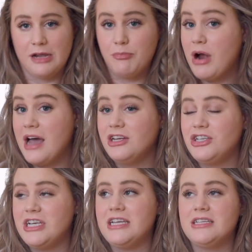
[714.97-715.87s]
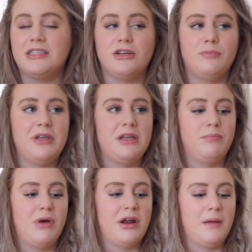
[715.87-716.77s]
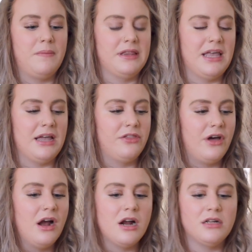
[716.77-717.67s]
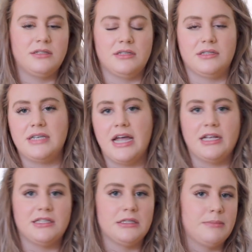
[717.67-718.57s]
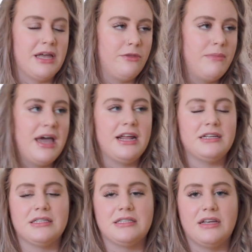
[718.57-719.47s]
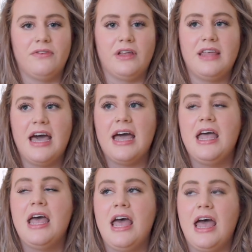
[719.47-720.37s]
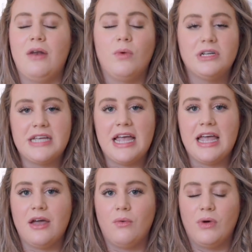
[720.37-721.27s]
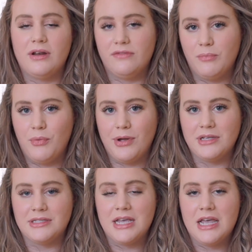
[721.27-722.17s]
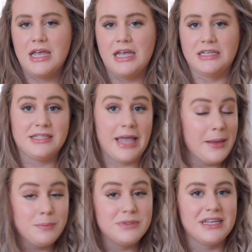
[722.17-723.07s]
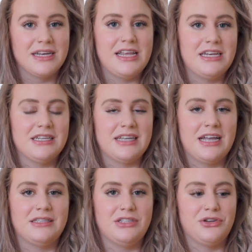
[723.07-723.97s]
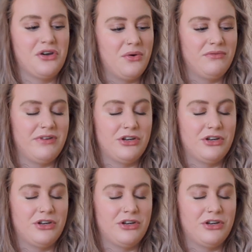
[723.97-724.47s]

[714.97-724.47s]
like prodigies. They're being brought up in like the arts and science and mathematics and stuff like that. And one day one of the boys escapes and he decides to go and